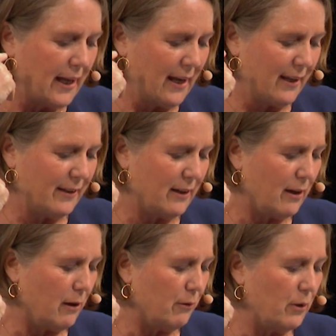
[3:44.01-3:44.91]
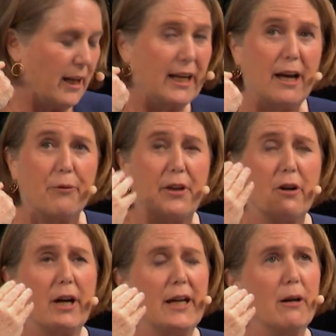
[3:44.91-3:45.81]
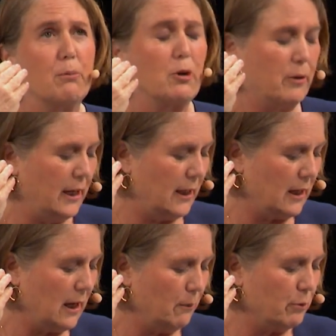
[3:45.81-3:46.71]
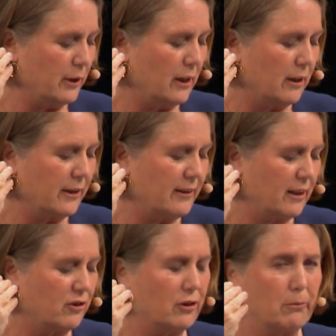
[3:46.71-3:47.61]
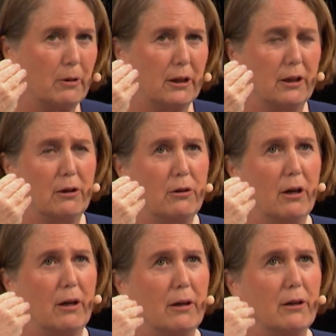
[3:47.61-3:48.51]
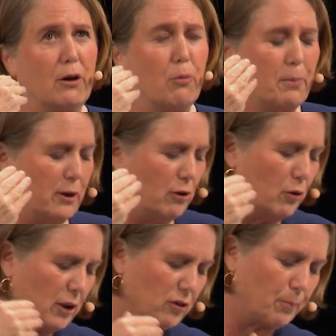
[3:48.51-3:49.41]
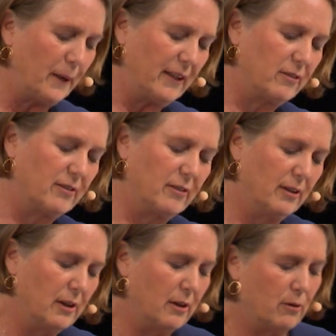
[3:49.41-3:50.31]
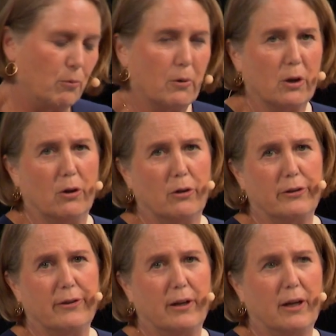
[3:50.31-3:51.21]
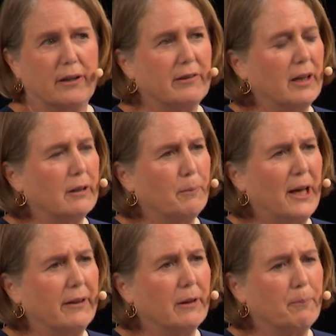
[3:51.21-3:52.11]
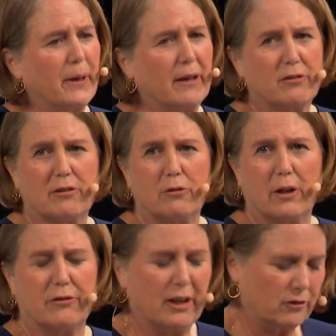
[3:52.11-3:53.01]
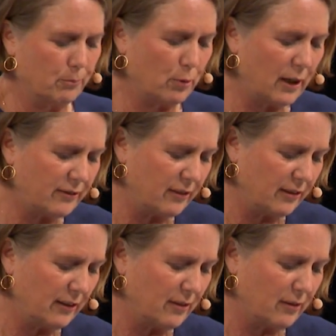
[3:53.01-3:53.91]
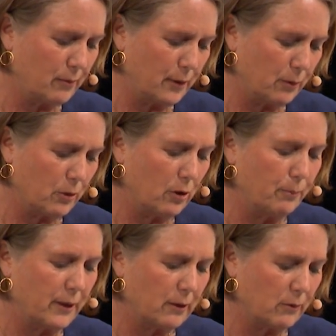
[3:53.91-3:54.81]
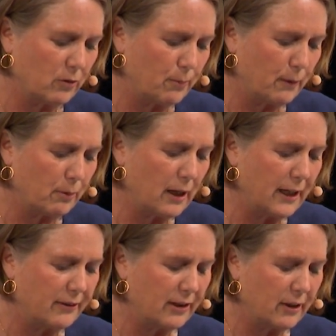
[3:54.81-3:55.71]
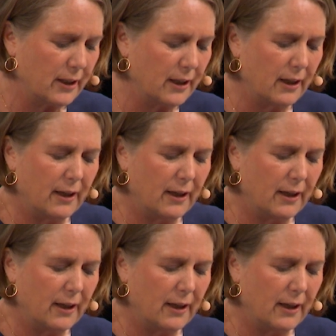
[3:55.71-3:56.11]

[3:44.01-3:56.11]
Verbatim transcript: And anyhow, there I helped create a hybrid architecture to run an open Unix-based world. Tandem had the best transaction processing system in the world, but it was proprietary.